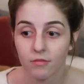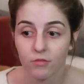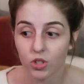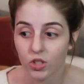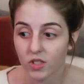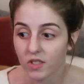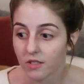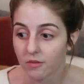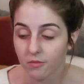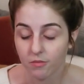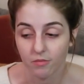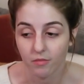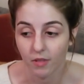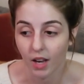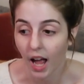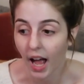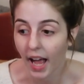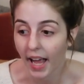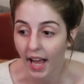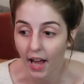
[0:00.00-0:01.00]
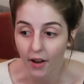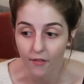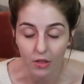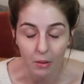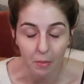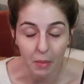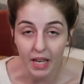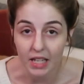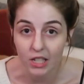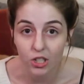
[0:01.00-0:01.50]
Just, I have
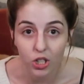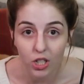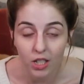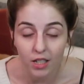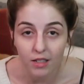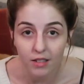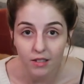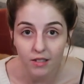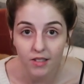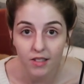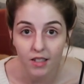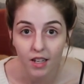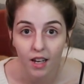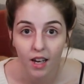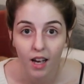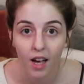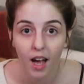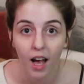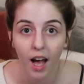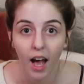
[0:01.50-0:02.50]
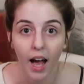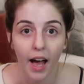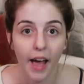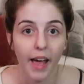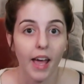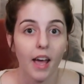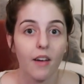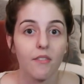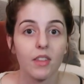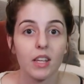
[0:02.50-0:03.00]
the patience,
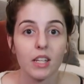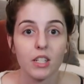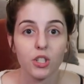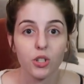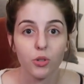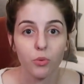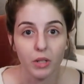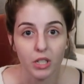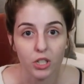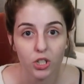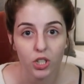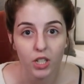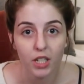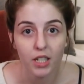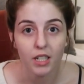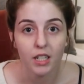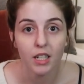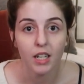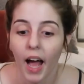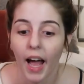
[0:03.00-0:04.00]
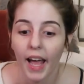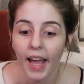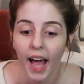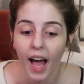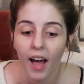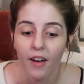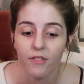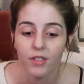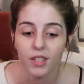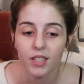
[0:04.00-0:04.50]
I have the intuition, I
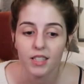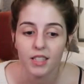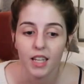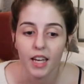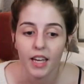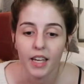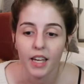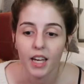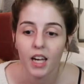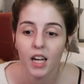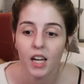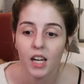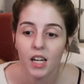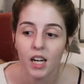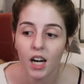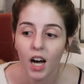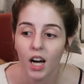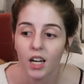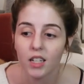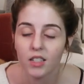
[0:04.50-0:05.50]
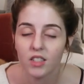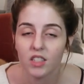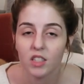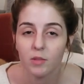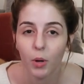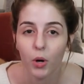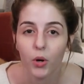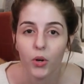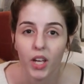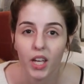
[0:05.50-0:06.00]
have this like
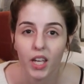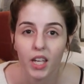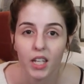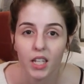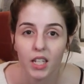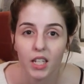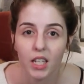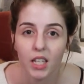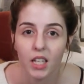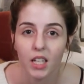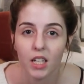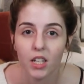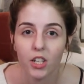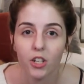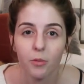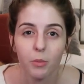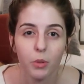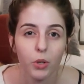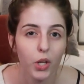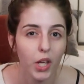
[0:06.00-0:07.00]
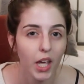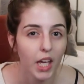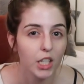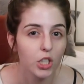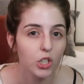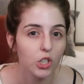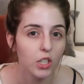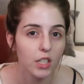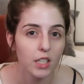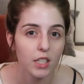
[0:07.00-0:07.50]
unspoken
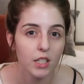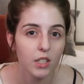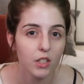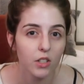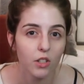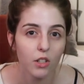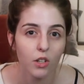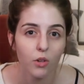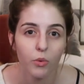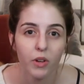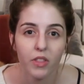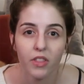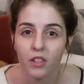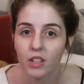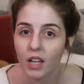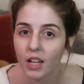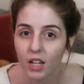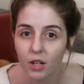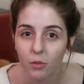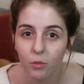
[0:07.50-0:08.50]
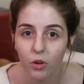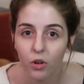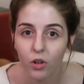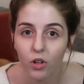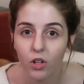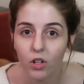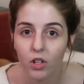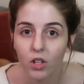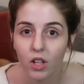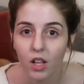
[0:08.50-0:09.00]
communication with the
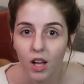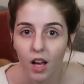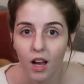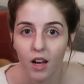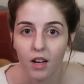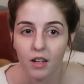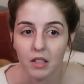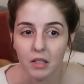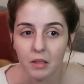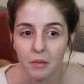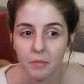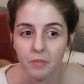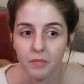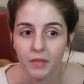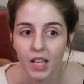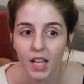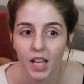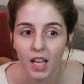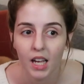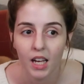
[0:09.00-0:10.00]
animal. Um,